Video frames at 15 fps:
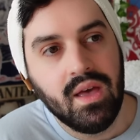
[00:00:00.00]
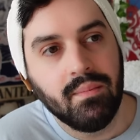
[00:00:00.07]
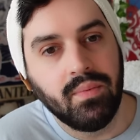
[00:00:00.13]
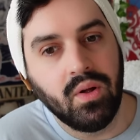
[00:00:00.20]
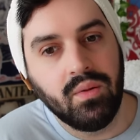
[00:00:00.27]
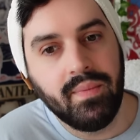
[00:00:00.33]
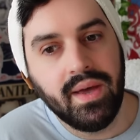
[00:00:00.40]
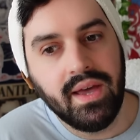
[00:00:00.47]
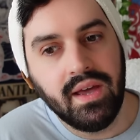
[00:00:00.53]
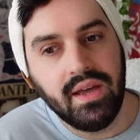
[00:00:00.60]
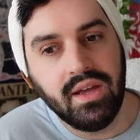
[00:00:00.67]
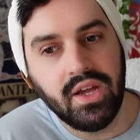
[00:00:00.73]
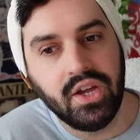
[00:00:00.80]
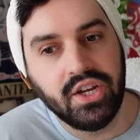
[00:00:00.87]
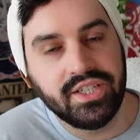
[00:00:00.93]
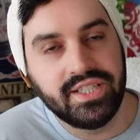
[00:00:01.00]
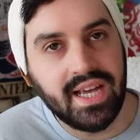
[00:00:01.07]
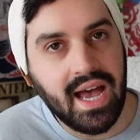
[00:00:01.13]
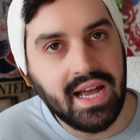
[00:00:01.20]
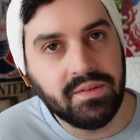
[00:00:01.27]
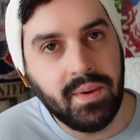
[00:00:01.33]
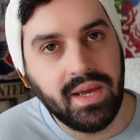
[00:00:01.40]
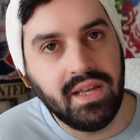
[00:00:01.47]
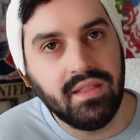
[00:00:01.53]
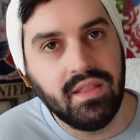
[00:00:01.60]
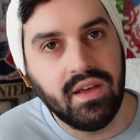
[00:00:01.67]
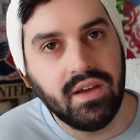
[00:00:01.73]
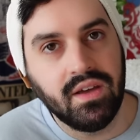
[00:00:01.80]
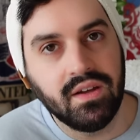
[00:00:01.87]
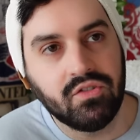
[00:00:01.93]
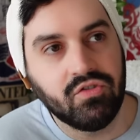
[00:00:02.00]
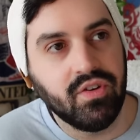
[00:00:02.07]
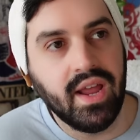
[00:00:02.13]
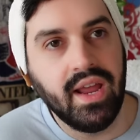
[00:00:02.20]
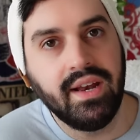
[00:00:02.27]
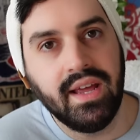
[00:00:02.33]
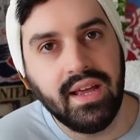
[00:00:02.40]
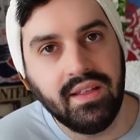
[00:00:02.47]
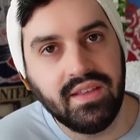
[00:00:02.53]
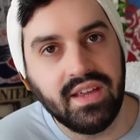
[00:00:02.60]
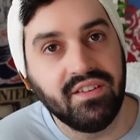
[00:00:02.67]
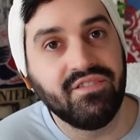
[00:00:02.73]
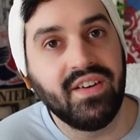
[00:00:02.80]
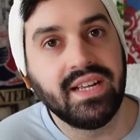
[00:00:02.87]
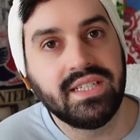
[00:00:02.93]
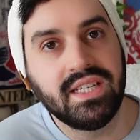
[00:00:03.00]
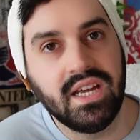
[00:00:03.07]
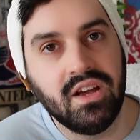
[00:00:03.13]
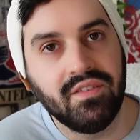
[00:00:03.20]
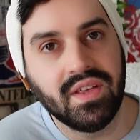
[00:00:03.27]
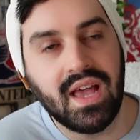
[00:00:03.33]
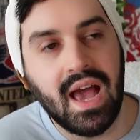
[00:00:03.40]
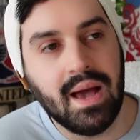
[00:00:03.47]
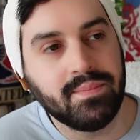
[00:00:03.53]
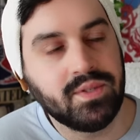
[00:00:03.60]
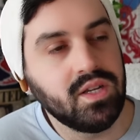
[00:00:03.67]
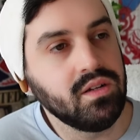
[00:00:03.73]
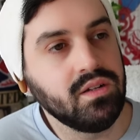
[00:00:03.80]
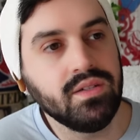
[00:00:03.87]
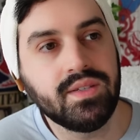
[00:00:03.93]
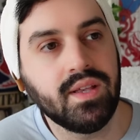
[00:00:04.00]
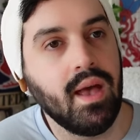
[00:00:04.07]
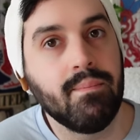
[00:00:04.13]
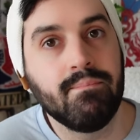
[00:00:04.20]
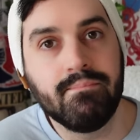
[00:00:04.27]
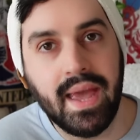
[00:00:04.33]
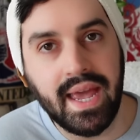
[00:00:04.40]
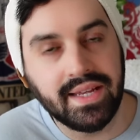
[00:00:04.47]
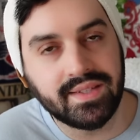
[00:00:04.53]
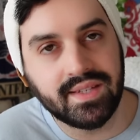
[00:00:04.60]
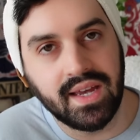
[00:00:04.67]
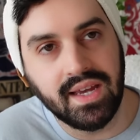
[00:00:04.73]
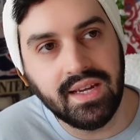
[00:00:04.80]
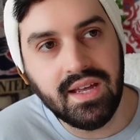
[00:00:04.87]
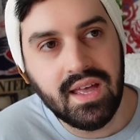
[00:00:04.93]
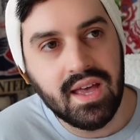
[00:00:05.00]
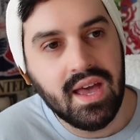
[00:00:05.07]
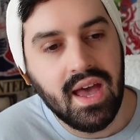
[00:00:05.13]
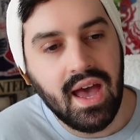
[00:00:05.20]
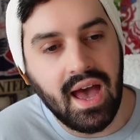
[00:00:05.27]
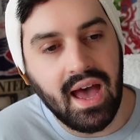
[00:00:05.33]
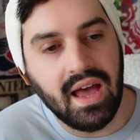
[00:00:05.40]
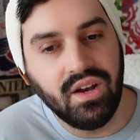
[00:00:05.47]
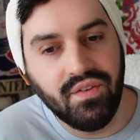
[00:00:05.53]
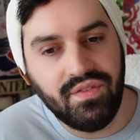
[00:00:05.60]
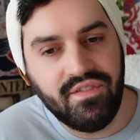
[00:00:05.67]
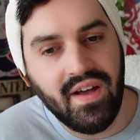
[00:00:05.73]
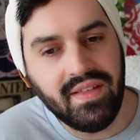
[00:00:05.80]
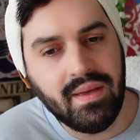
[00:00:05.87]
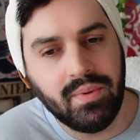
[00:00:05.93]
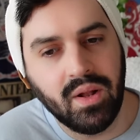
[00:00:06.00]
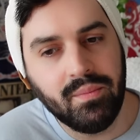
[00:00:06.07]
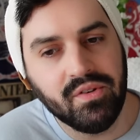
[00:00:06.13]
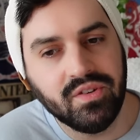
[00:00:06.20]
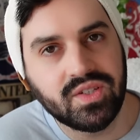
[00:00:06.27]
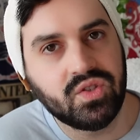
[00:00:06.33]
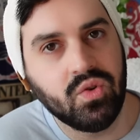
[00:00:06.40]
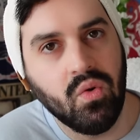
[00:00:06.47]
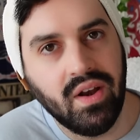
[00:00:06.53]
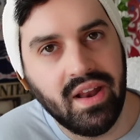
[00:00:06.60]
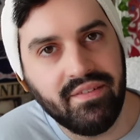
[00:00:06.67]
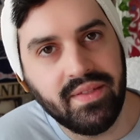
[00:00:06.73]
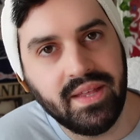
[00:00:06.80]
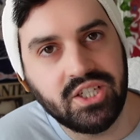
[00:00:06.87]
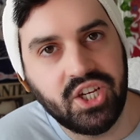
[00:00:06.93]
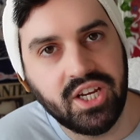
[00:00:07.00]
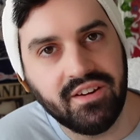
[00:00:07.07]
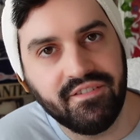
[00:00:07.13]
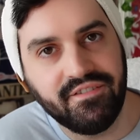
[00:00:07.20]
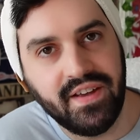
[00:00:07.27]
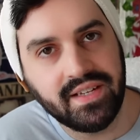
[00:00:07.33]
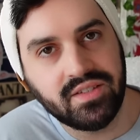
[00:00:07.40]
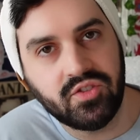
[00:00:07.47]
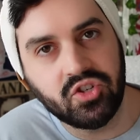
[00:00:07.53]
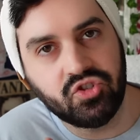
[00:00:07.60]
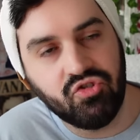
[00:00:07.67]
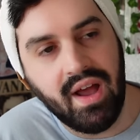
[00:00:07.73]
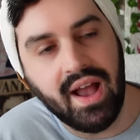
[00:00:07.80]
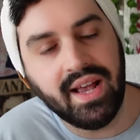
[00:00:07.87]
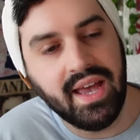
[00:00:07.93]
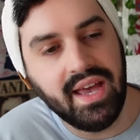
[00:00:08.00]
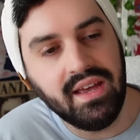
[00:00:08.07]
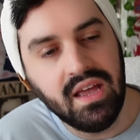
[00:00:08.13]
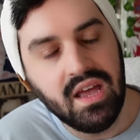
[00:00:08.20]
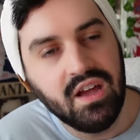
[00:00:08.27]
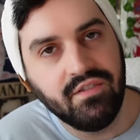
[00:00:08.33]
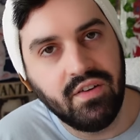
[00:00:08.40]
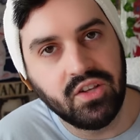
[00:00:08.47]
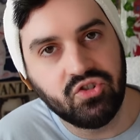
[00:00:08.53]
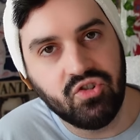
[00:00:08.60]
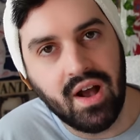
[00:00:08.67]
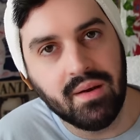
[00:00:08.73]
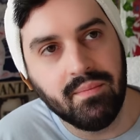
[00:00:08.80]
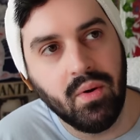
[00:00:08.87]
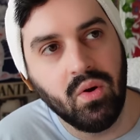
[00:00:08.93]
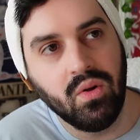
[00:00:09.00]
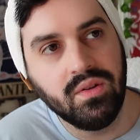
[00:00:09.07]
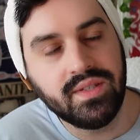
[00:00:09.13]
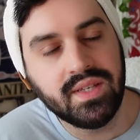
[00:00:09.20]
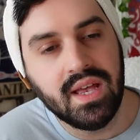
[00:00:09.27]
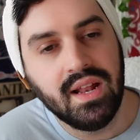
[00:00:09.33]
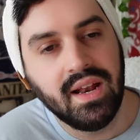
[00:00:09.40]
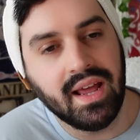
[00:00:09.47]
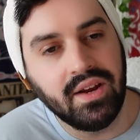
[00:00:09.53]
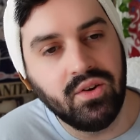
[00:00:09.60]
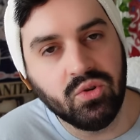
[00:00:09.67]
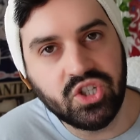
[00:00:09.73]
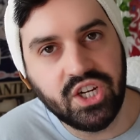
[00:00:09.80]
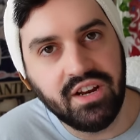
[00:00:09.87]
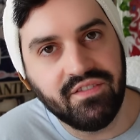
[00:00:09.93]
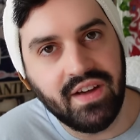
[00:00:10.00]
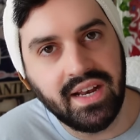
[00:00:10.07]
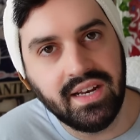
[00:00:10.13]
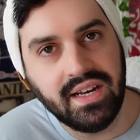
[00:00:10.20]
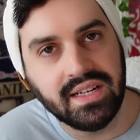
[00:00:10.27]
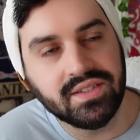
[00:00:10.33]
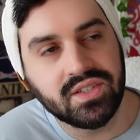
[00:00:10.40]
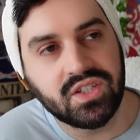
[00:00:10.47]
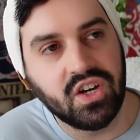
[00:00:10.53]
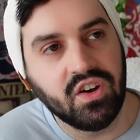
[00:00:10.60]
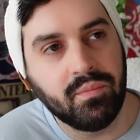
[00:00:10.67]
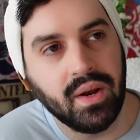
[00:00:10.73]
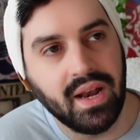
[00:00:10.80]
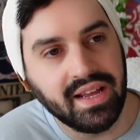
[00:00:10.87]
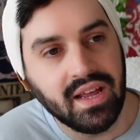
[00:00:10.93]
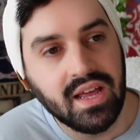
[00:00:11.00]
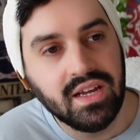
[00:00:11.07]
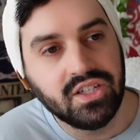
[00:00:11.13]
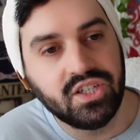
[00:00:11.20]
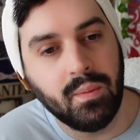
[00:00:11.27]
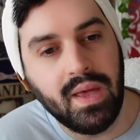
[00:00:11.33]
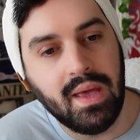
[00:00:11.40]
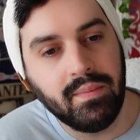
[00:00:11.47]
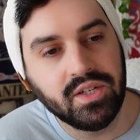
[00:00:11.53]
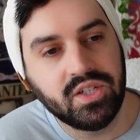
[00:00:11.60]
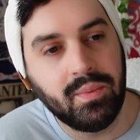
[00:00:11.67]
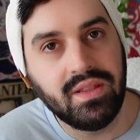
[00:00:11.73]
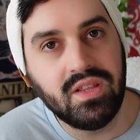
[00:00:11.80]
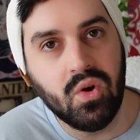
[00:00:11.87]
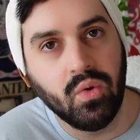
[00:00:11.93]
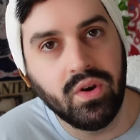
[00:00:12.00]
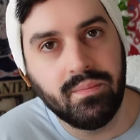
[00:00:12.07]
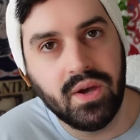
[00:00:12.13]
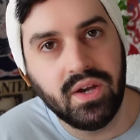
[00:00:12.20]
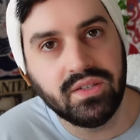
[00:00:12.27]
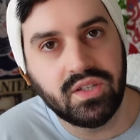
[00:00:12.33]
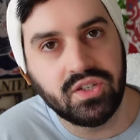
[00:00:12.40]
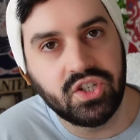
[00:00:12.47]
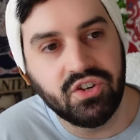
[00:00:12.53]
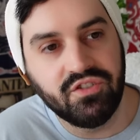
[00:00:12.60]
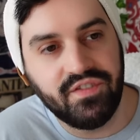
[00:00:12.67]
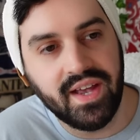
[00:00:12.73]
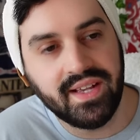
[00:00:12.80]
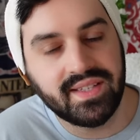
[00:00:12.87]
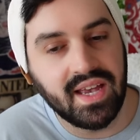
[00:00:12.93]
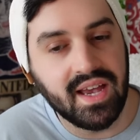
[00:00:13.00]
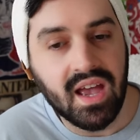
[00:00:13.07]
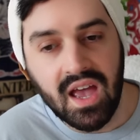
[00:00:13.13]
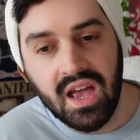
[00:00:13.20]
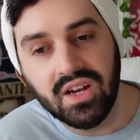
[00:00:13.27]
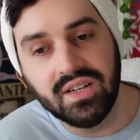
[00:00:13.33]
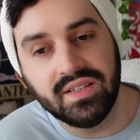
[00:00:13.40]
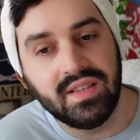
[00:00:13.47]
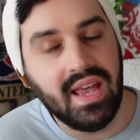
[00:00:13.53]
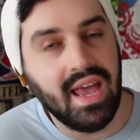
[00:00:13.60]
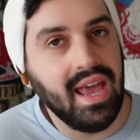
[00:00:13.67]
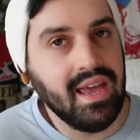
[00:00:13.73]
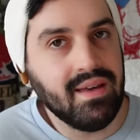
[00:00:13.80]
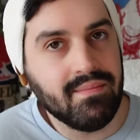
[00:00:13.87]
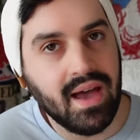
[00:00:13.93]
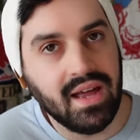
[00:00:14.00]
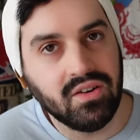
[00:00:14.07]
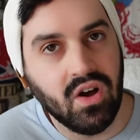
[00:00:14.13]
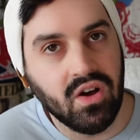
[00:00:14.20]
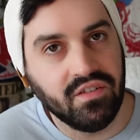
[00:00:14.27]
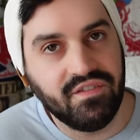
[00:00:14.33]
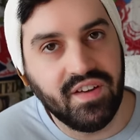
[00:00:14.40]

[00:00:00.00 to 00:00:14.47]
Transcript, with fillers: Bulma, her dad being the creator, the inventor of the capsules, amazing. Uh, I uh, love the fact that Bulma is so clever that she can fix the tracker for the Dragon Balls. Like, I know she invented it and stuff, but, like, to be able to be the only person to fix it, because the ape man can't